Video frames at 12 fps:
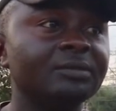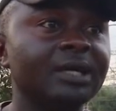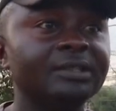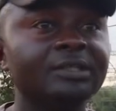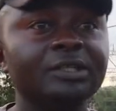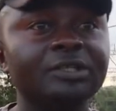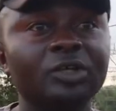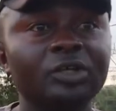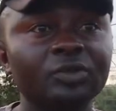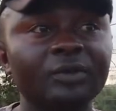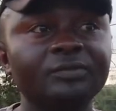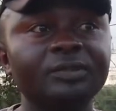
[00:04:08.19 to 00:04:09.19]
as a
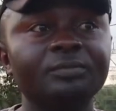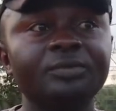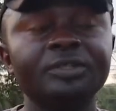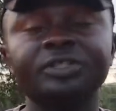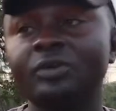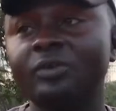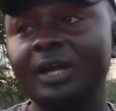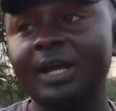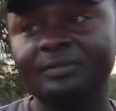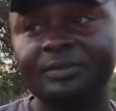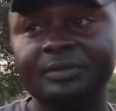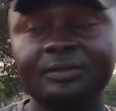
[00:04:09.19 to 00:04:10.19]
result of the bridge
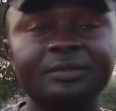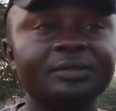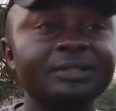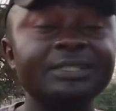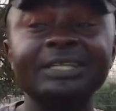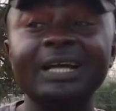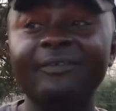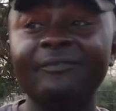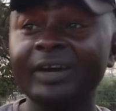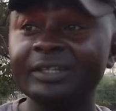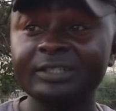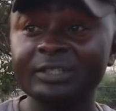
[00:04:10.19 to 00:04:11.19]
collapse, it's
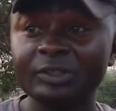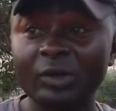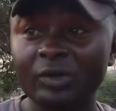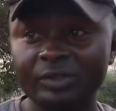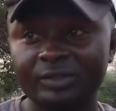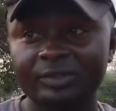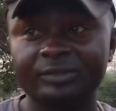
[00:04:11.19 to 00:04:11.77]
affecting us.